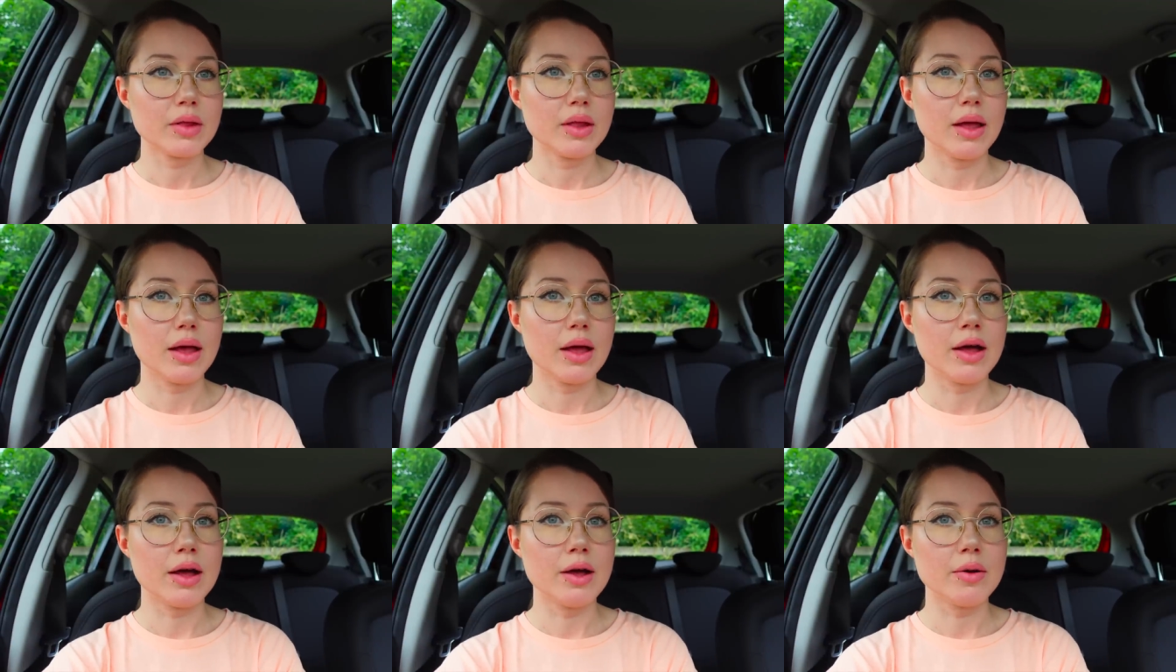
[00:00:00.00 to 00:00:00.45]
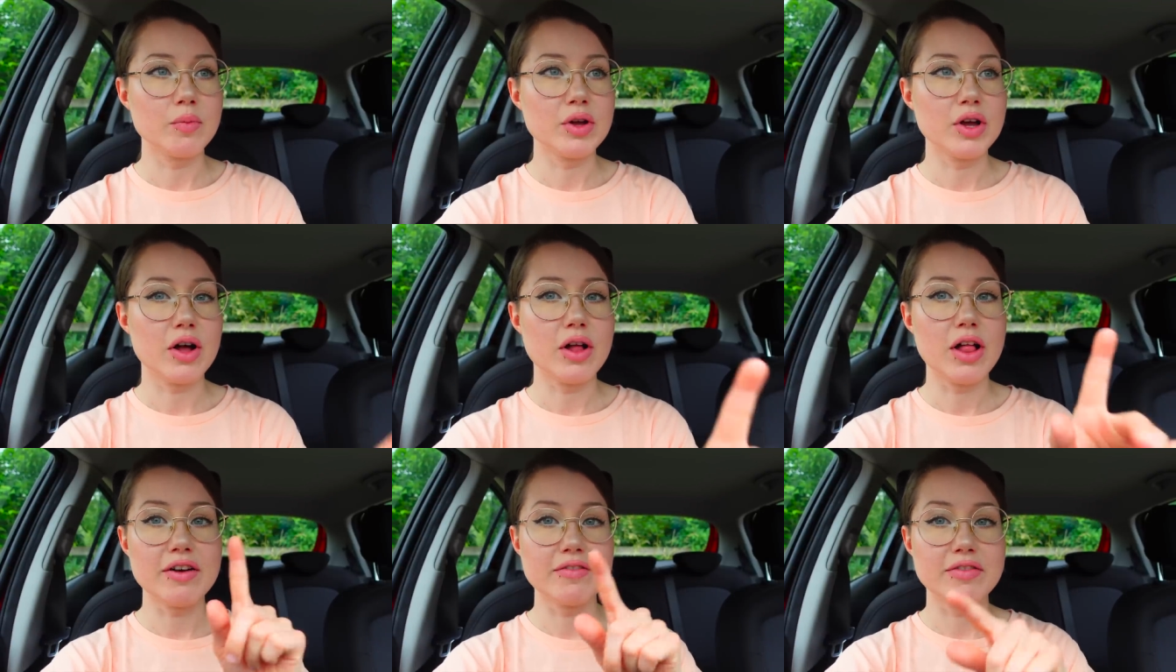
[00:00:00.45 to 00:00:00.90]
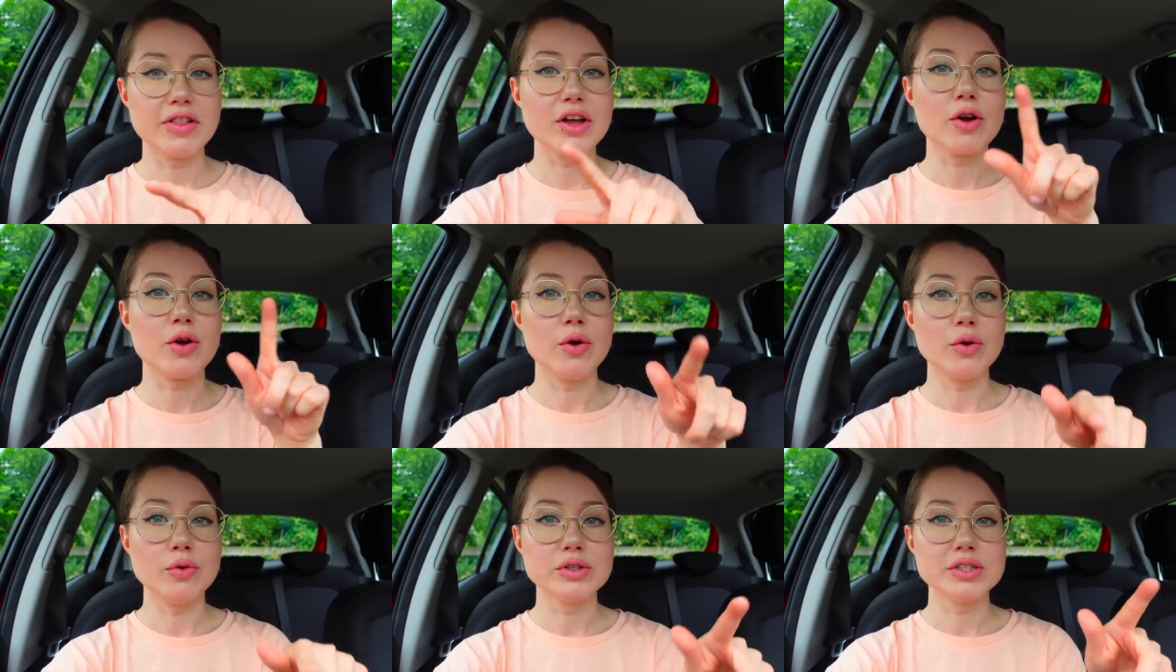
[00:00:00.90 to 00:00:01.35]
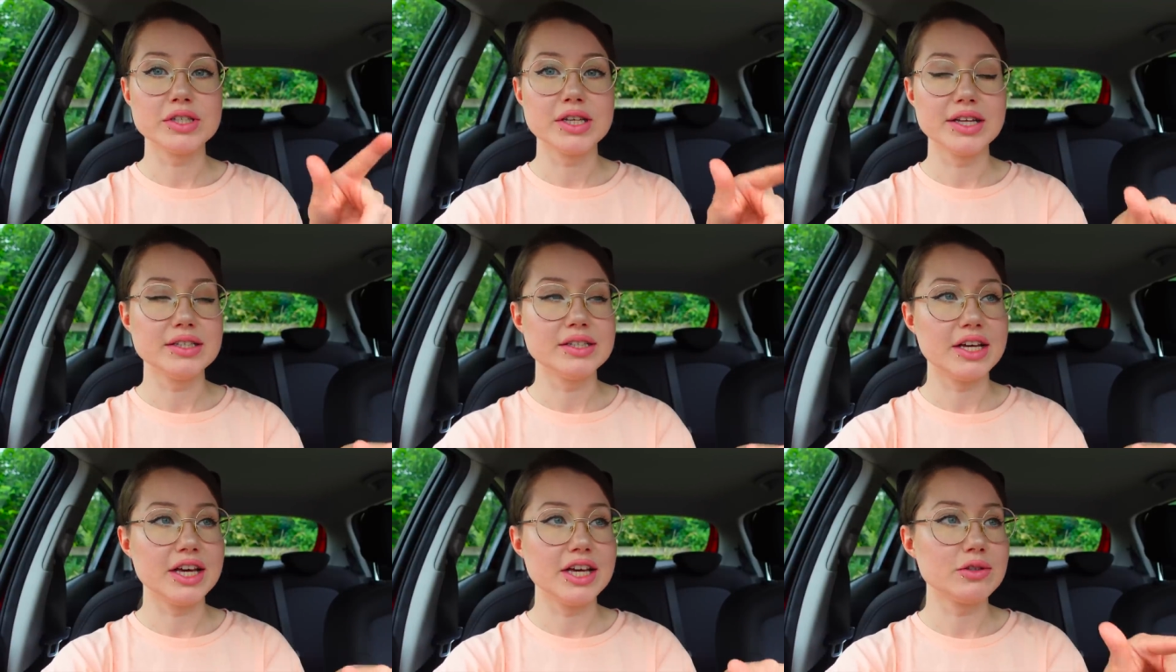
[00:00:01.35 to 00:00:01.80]
Um, we all have like our own
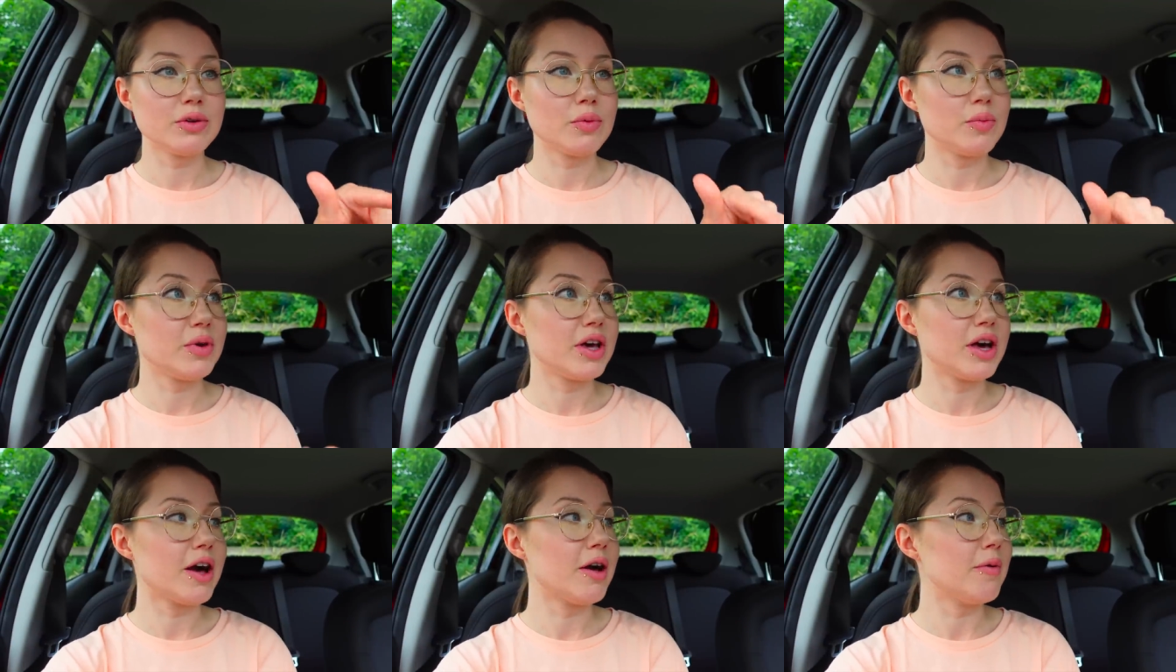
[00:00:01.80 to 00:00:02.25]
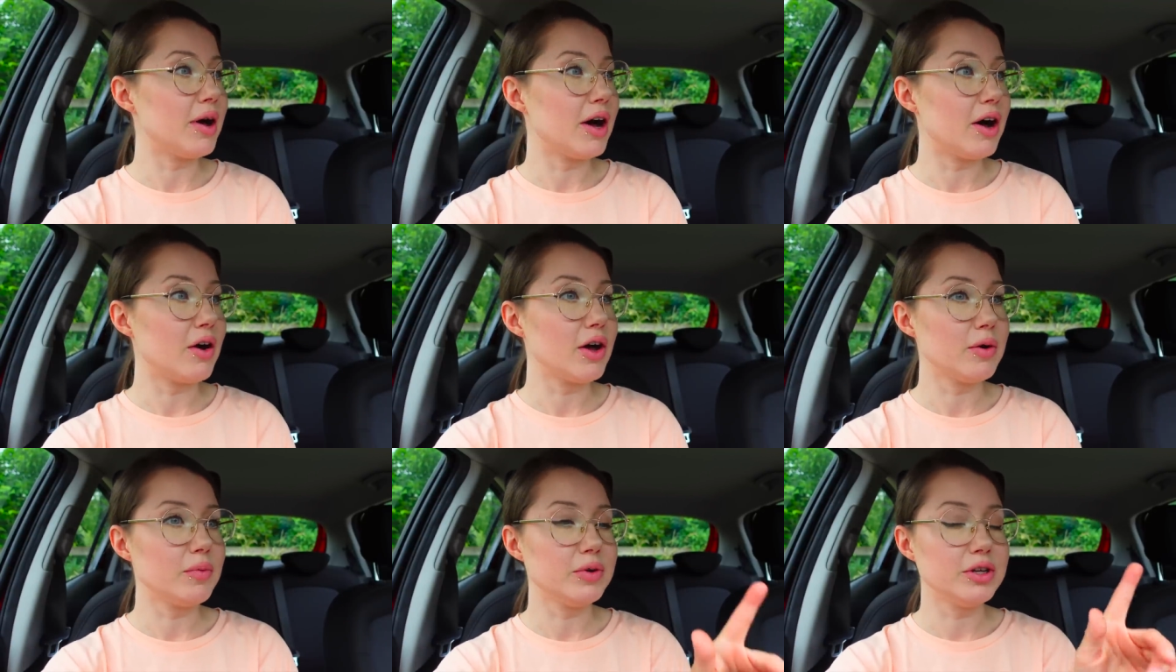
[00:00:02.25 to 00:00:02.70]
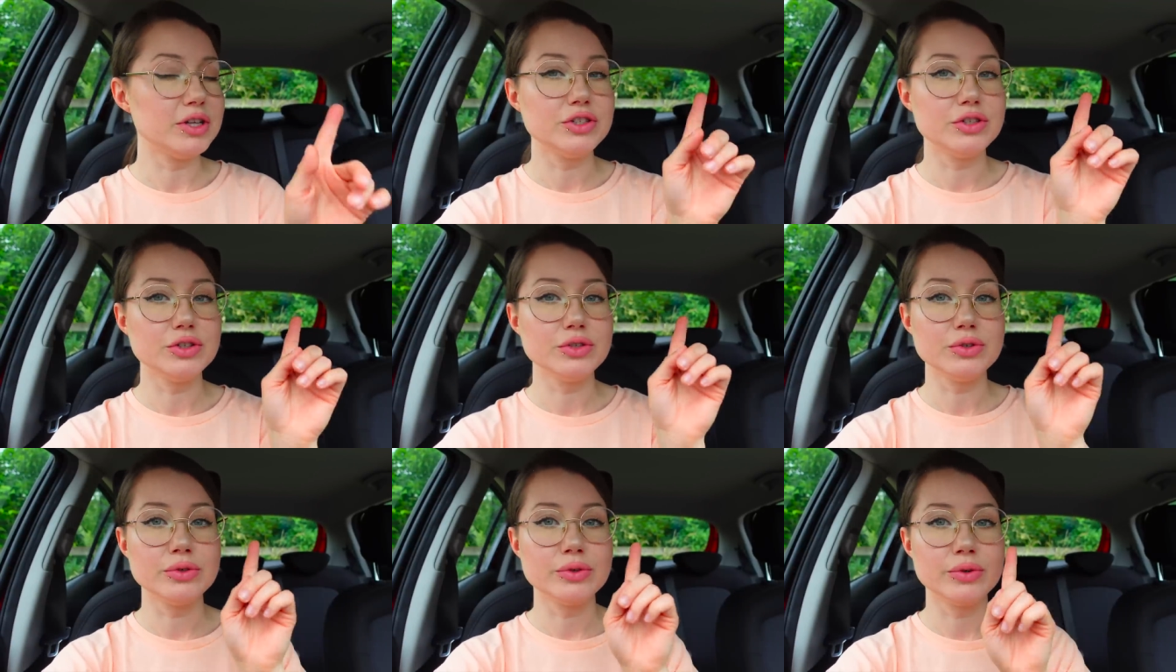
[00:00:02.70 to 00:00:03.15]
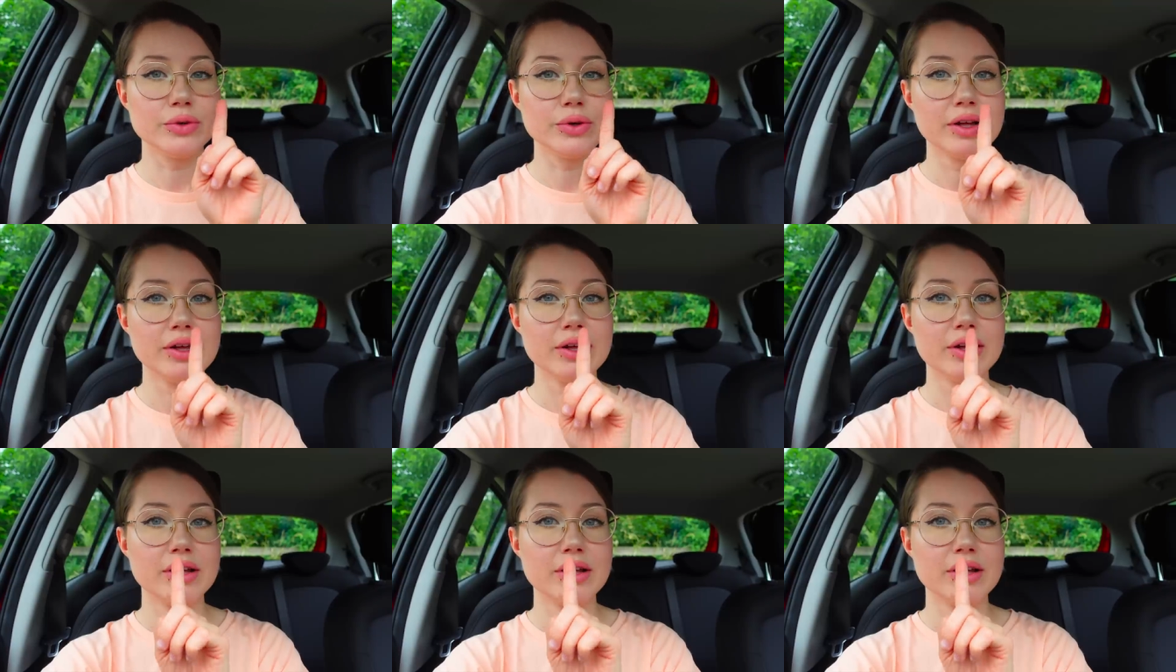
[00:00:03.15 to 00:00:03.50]
set days when we come out and we do